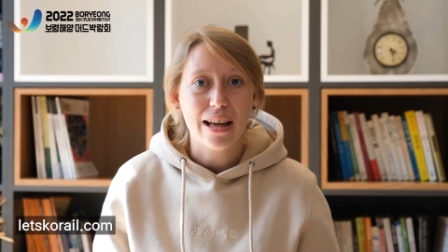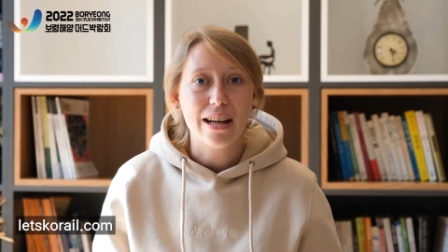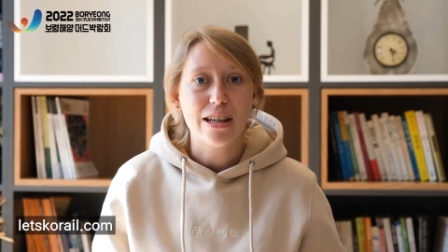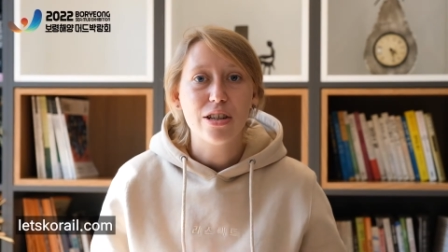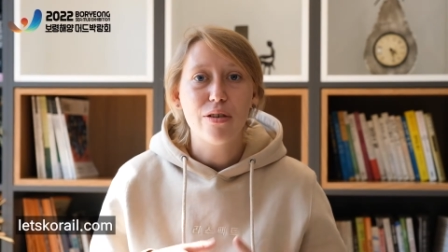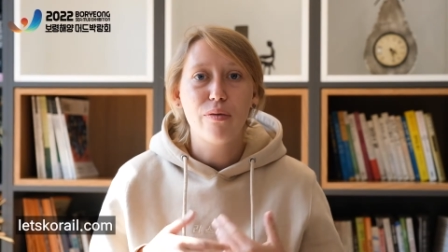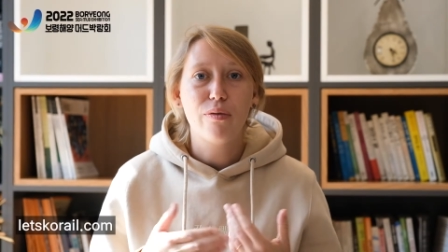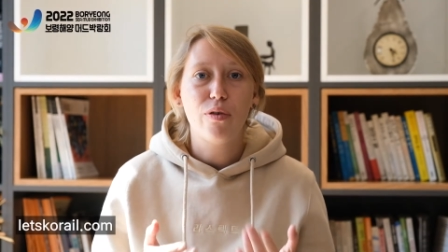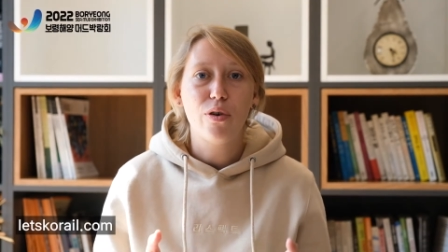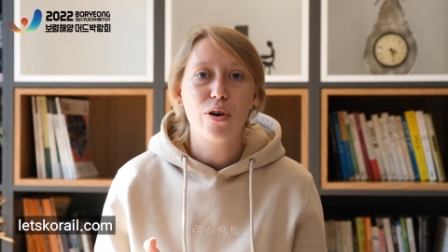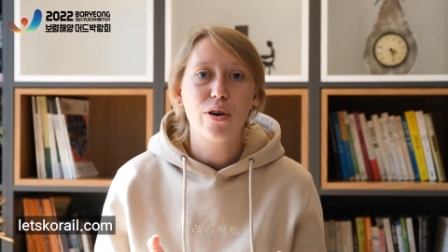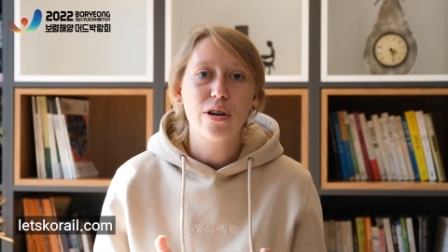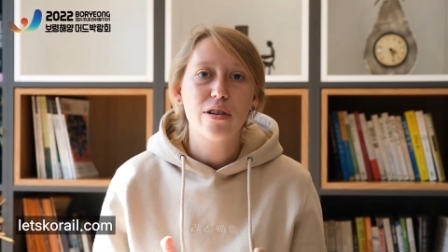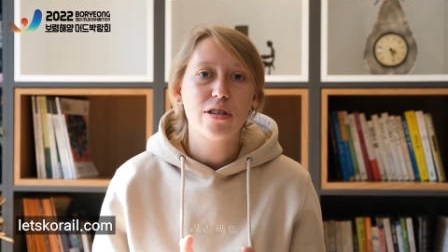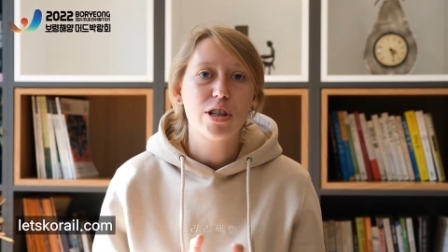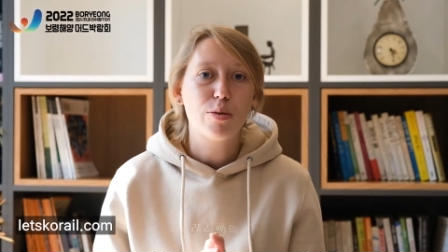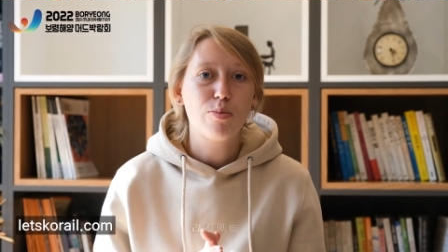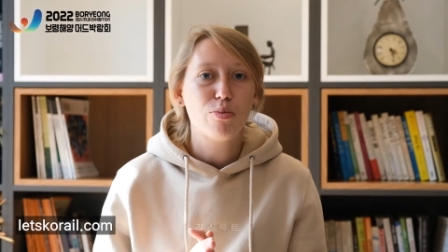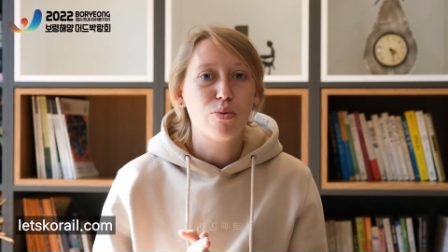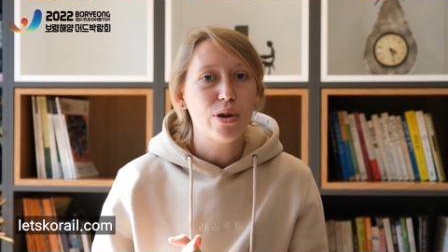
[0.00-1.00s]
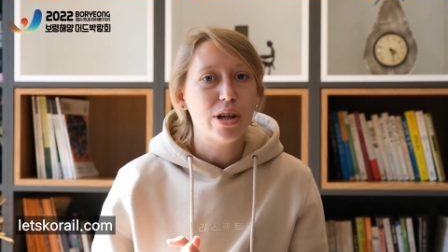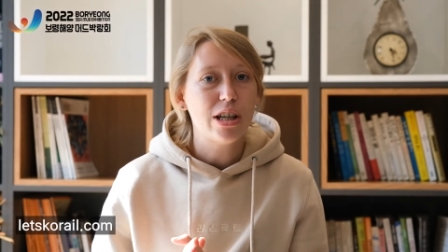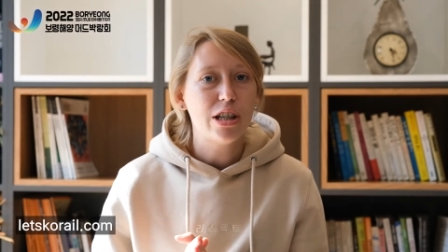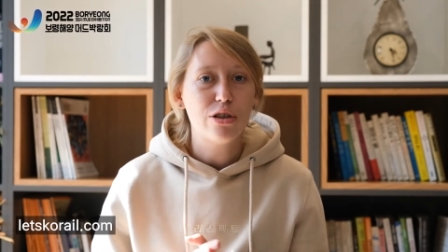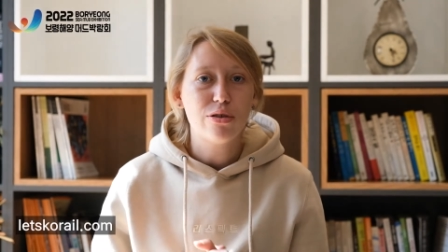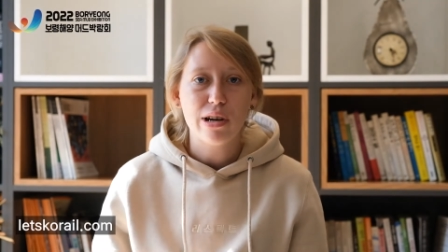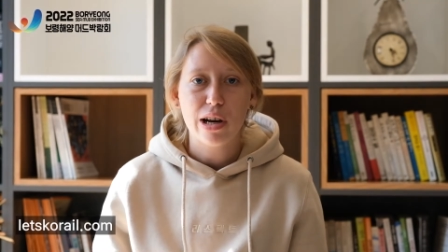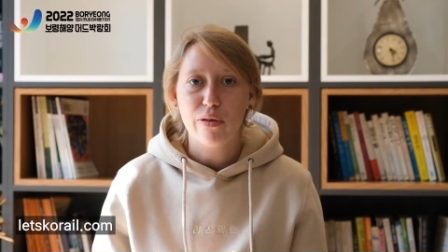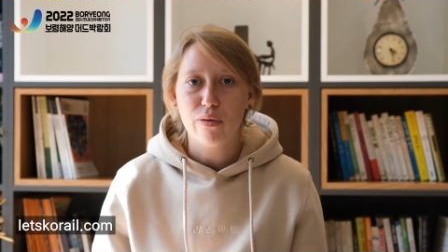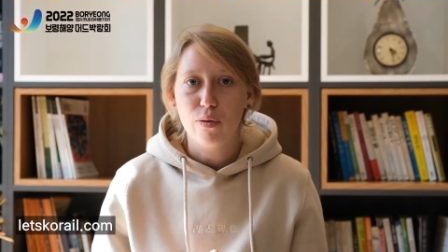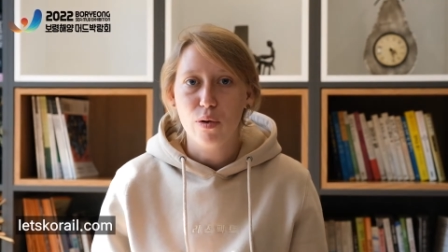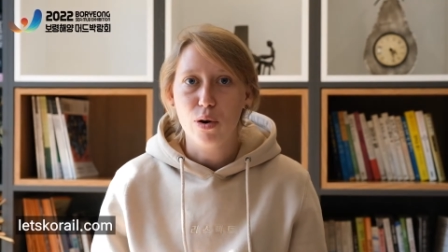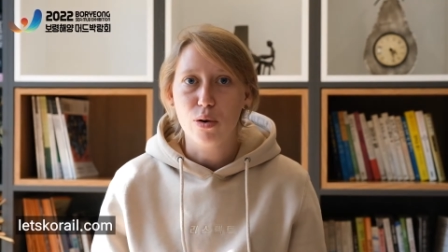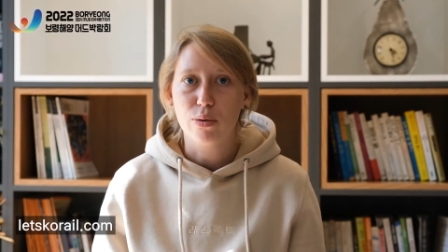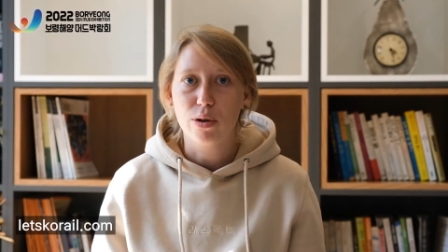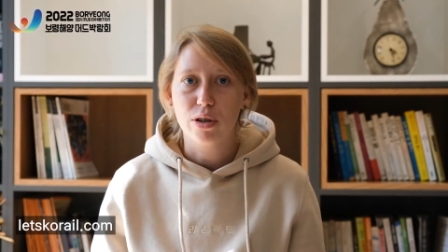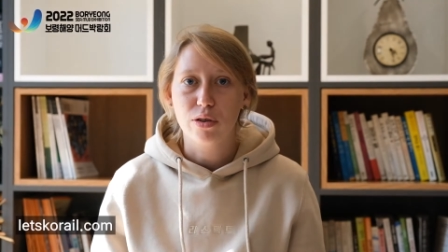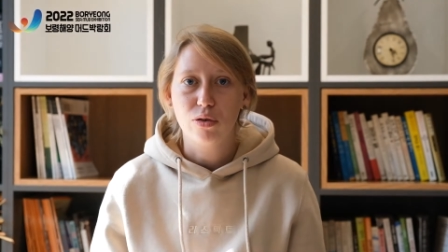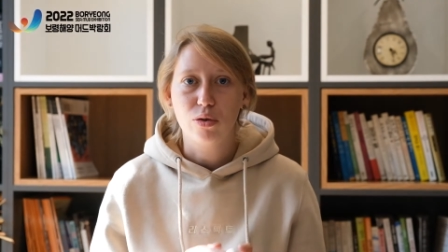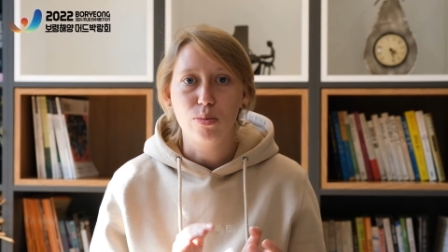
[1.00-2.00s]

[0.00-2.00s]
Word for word: and as a foreigner it's pretty straightforward